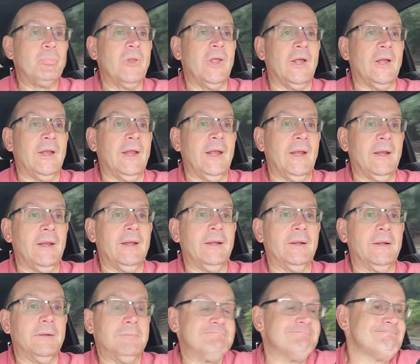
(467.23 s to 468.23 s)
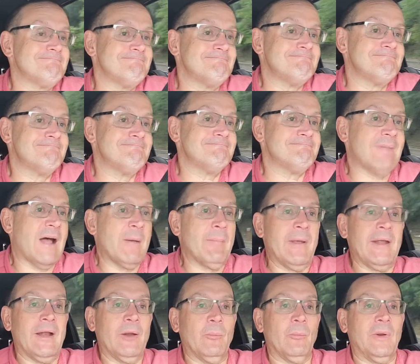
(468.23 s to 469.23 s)
It
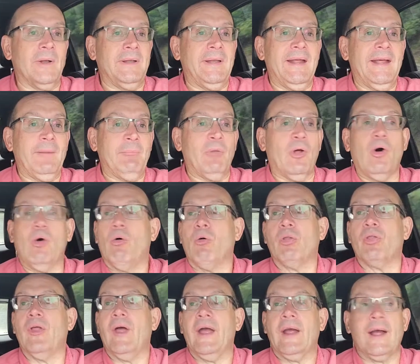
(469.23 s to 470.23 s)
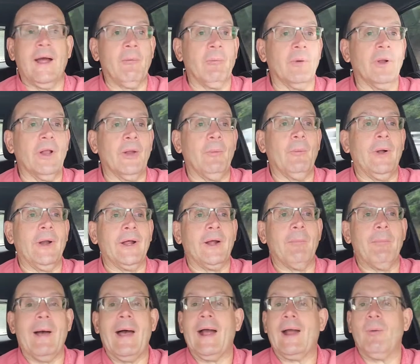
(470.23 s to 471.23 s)
redeemed the whole thing. I really want to
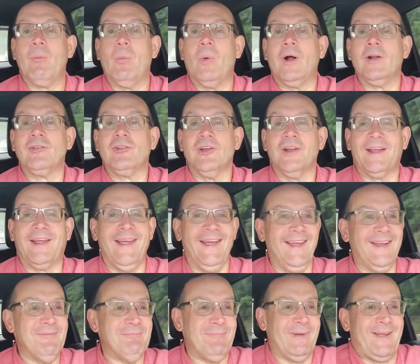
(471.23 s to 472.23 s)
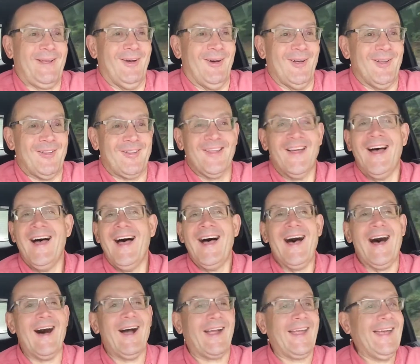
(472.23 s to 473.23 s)
go back and watch it again, because
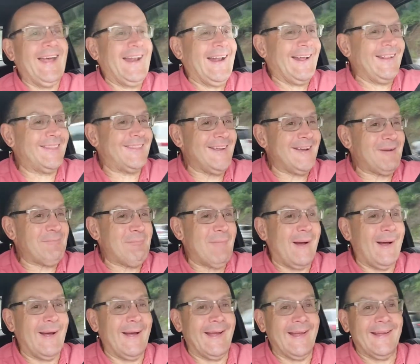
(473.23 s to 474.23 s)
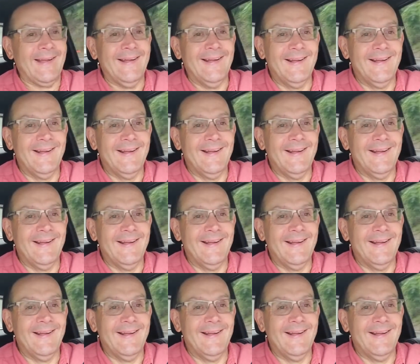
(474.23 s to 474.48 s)
again, I think my